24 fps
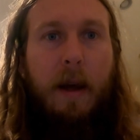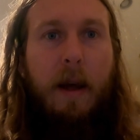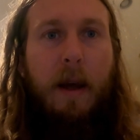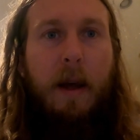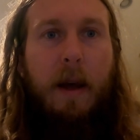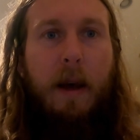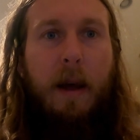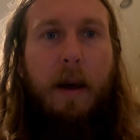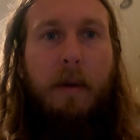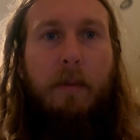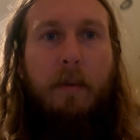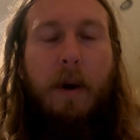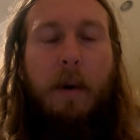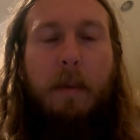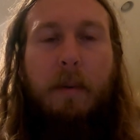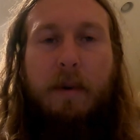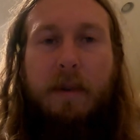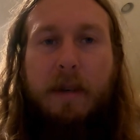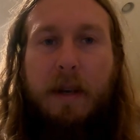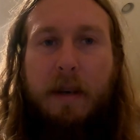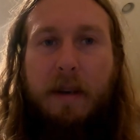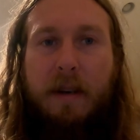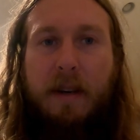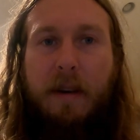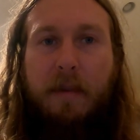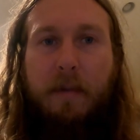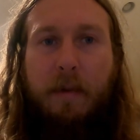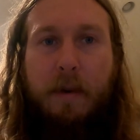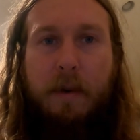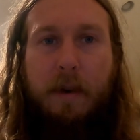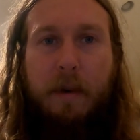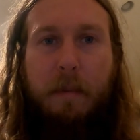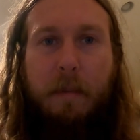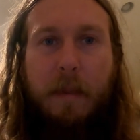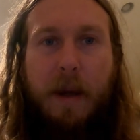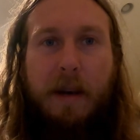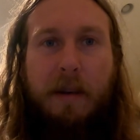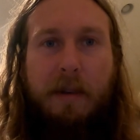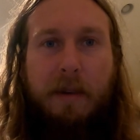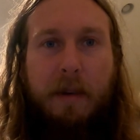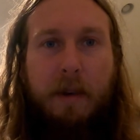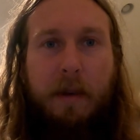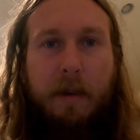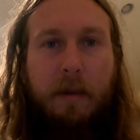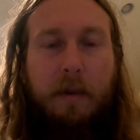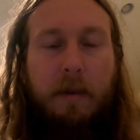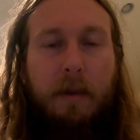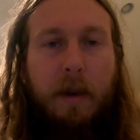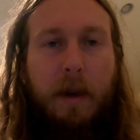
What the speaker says: represent different dimensions.